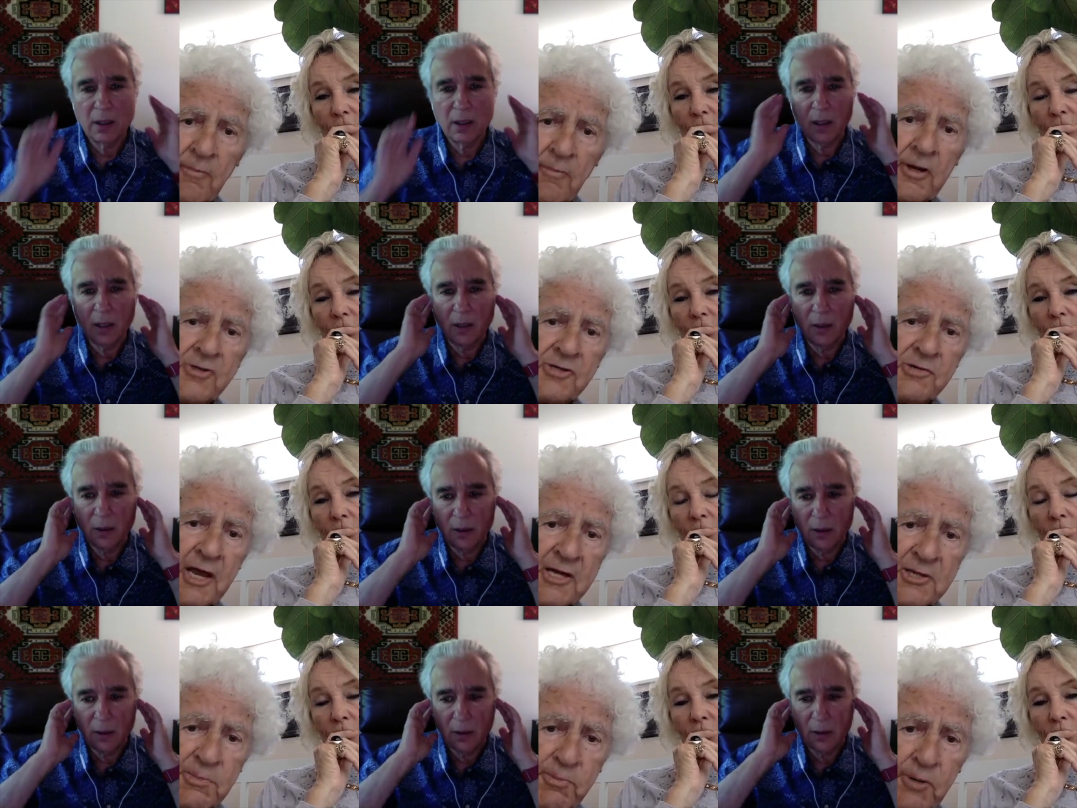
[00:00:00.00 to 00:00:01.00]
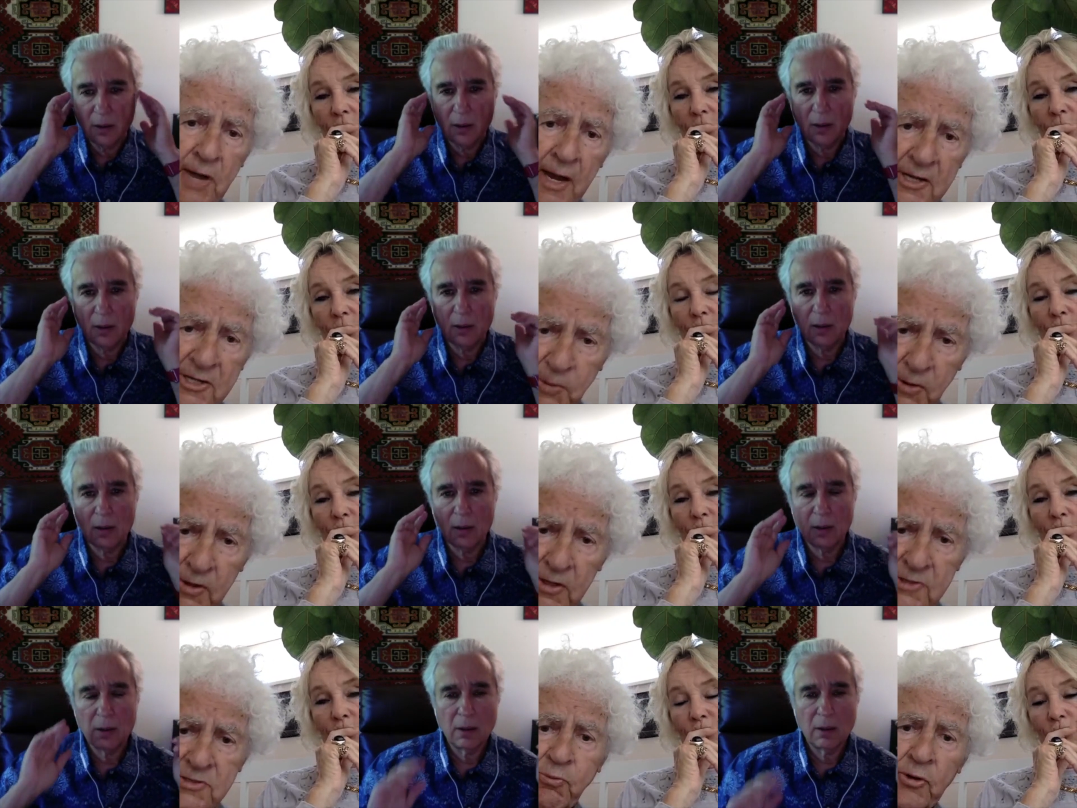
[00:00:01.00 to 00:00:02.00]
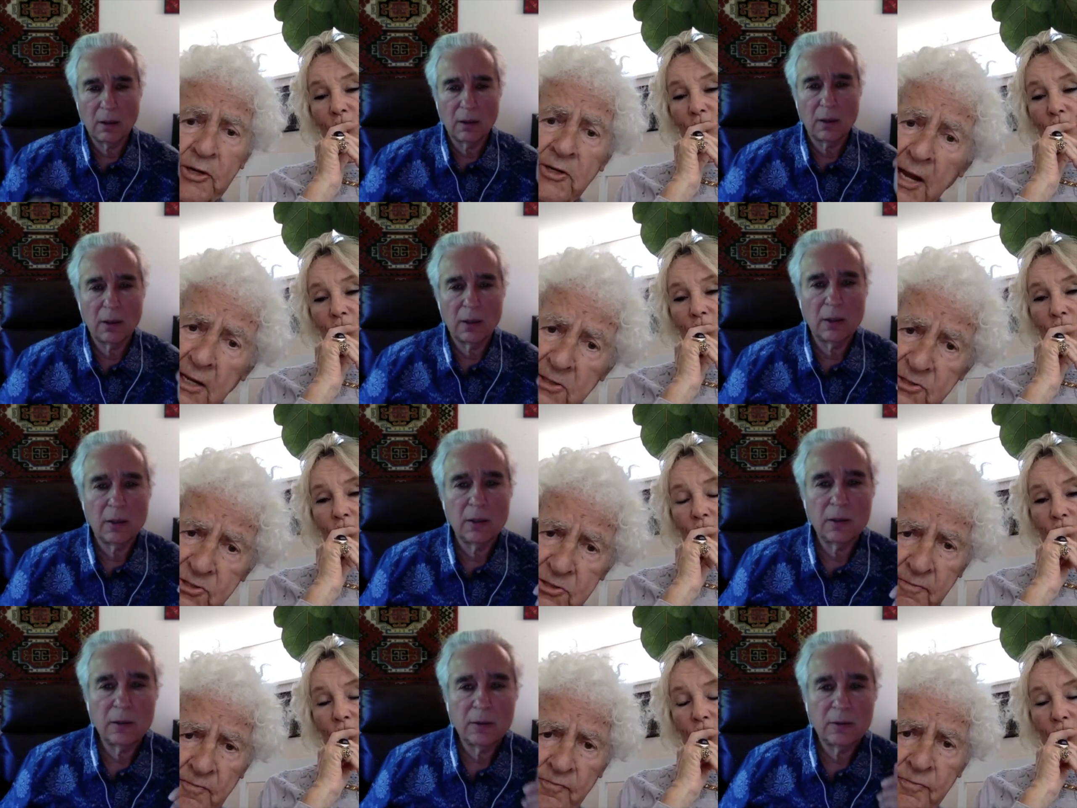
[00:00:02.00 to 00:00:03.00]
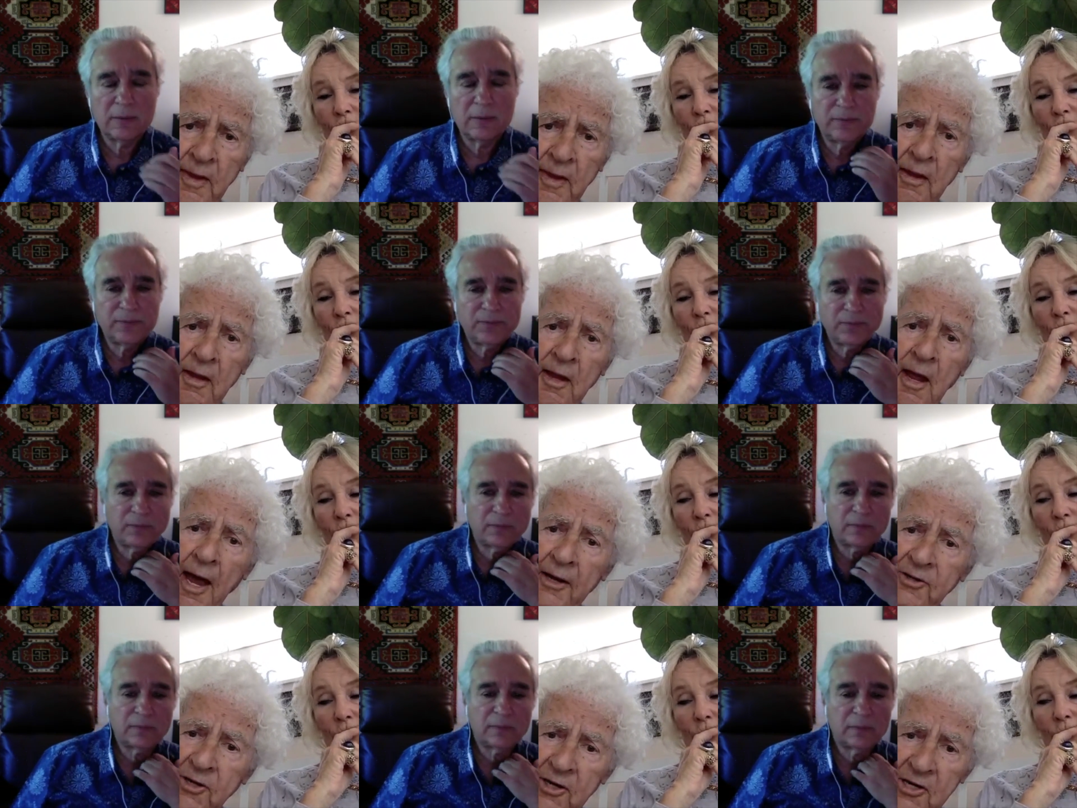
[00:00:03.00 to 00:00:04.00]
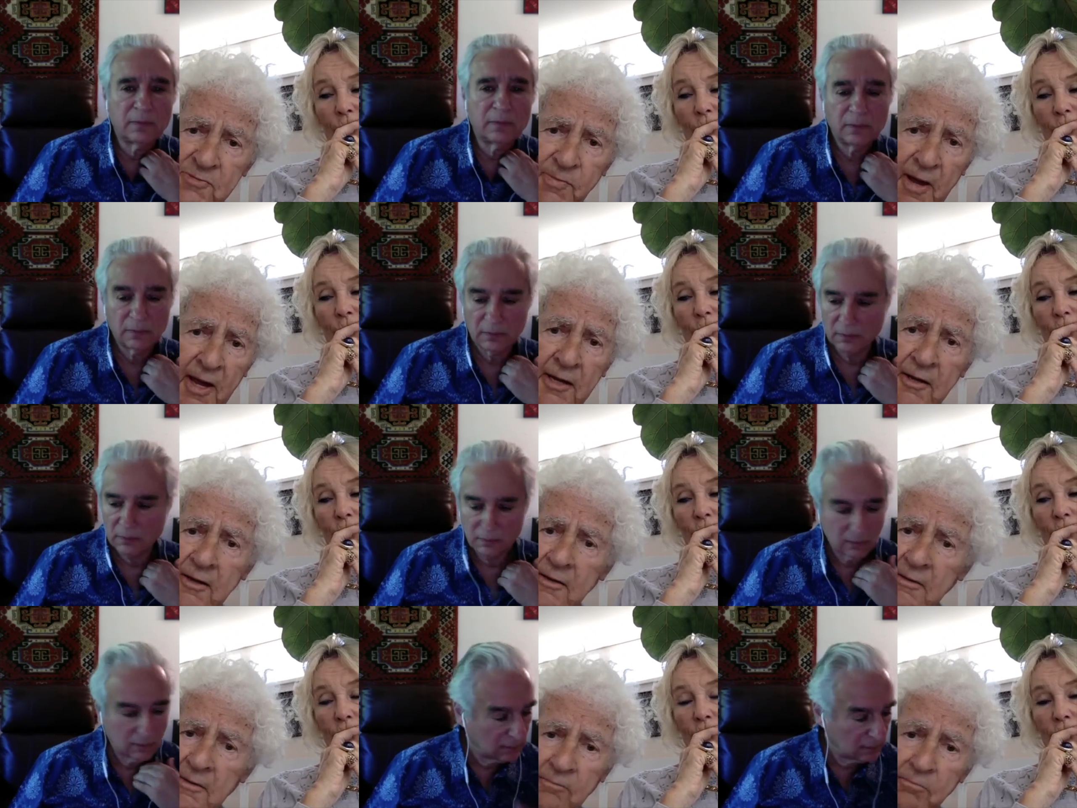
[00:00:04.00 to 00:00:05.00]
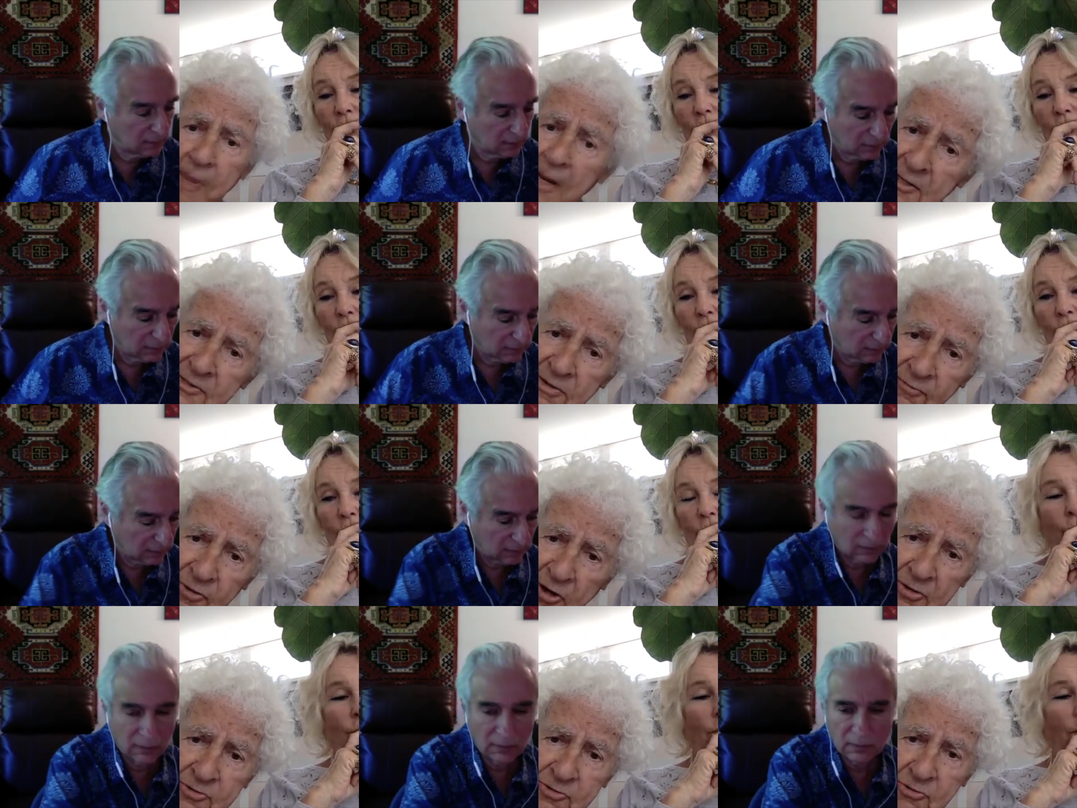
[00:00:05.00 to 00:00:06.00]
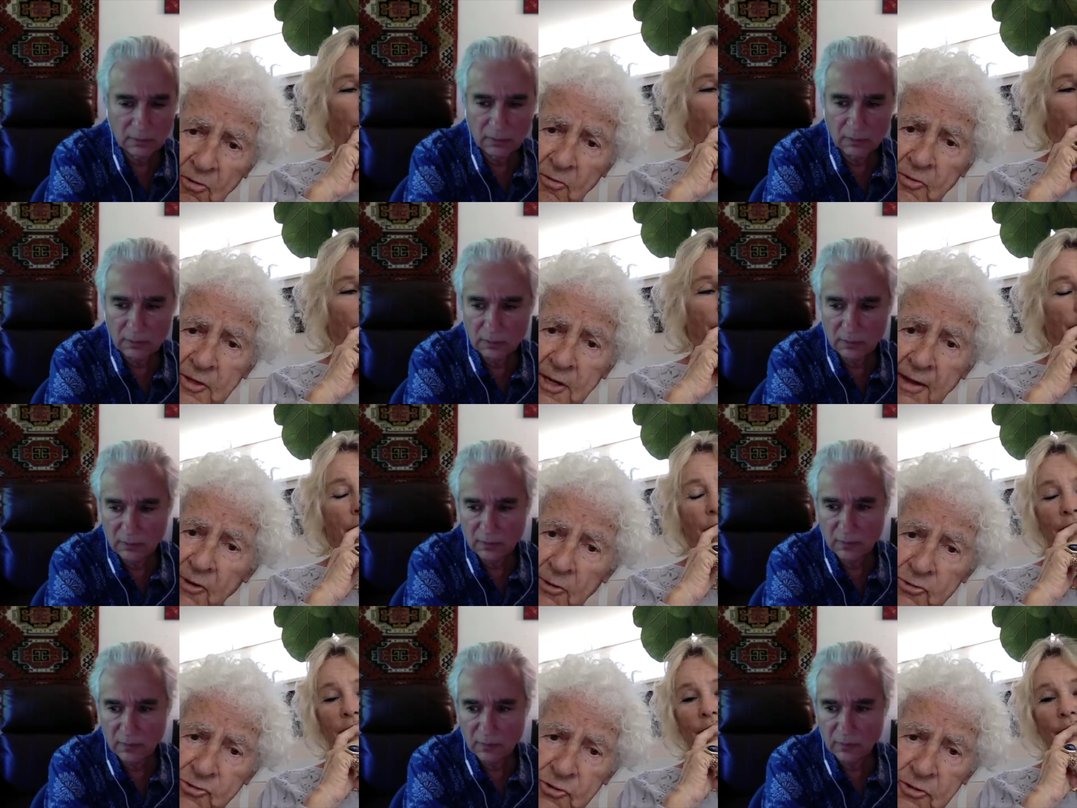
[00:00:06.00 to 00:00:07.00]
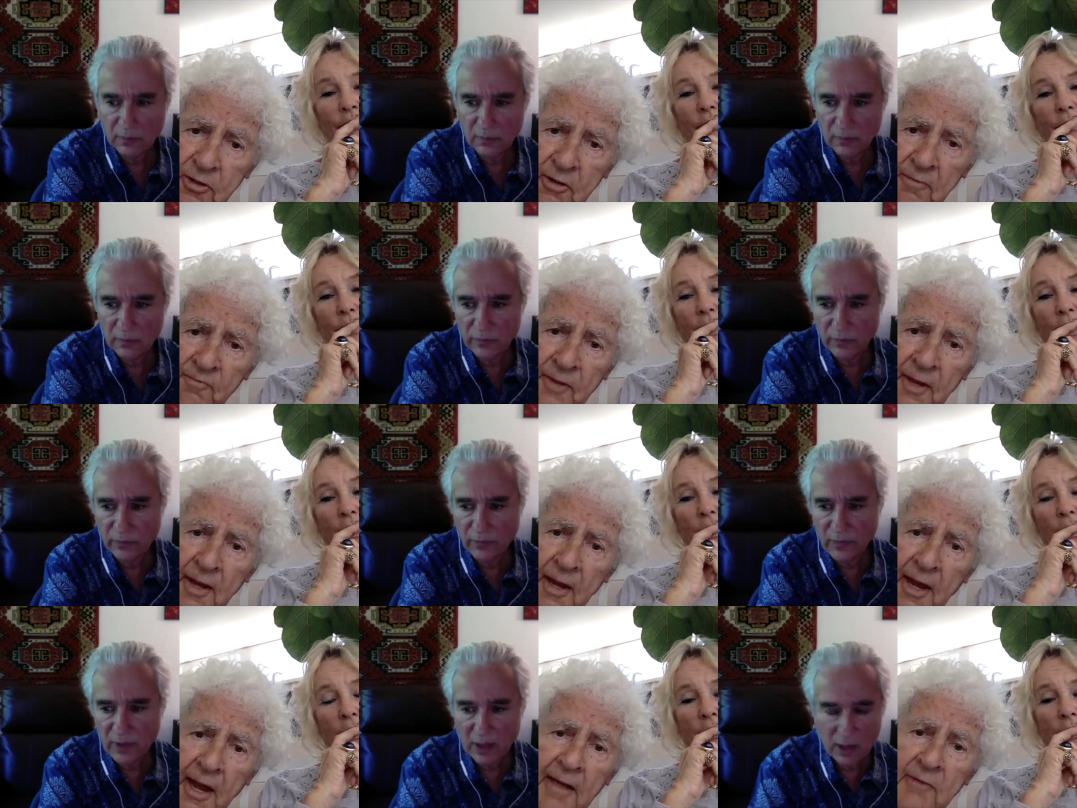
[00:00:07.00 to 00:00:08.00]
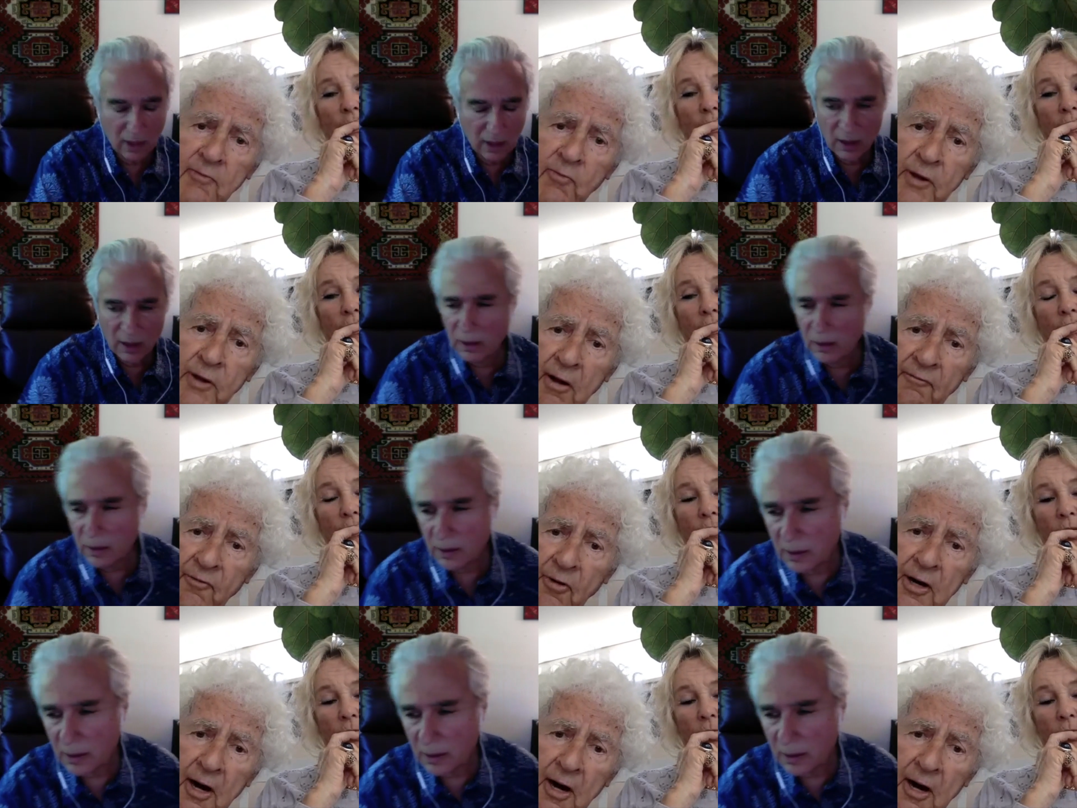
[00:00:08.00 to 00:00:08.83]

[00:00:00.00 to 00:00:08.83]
Speaker 1: Because exp experience predates ideas by millions of years, you know, in evolution. And we are very